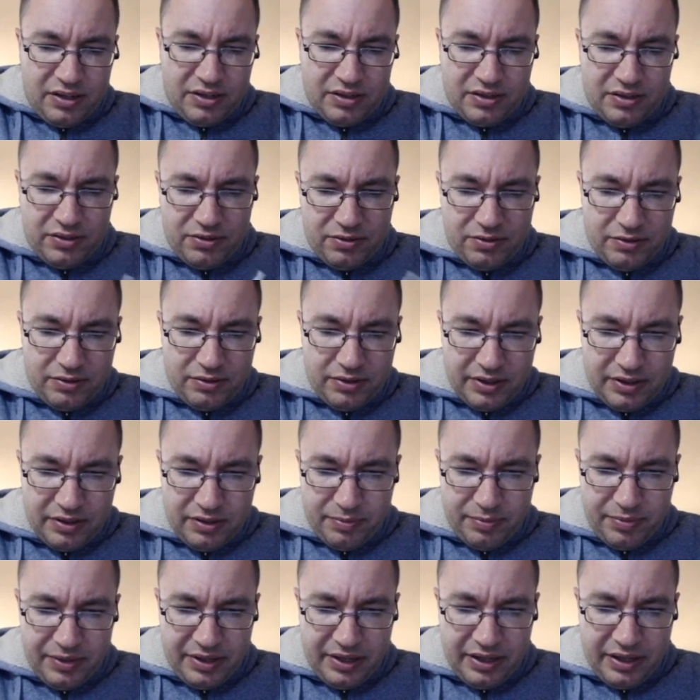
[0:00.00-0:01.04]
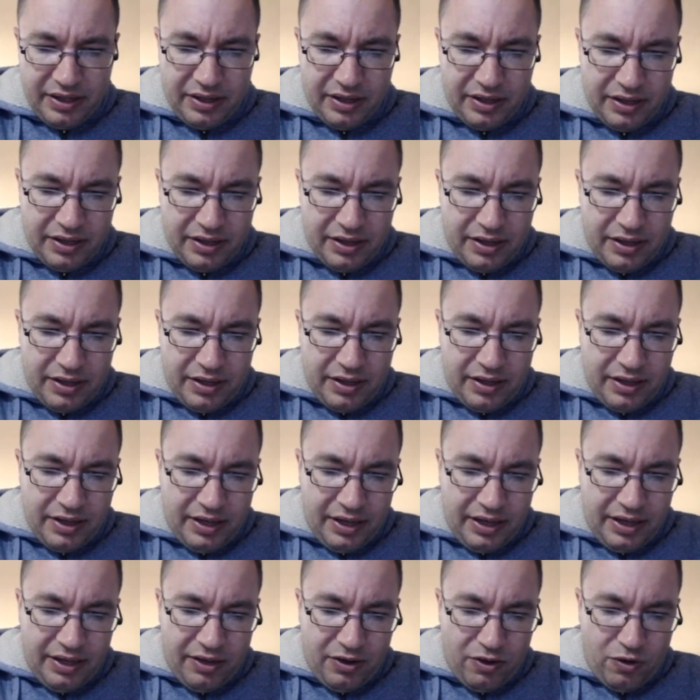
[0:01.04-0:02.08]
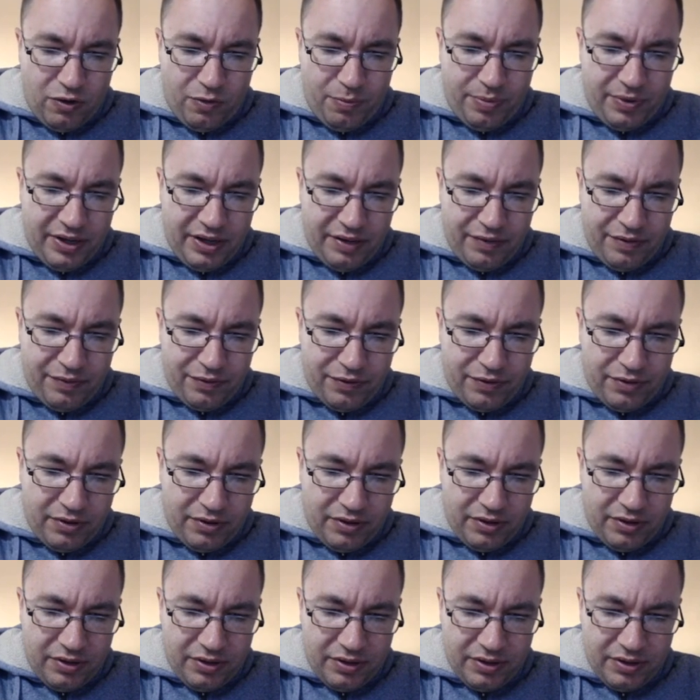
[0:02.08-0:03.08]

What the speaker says: so it'll be a opening for.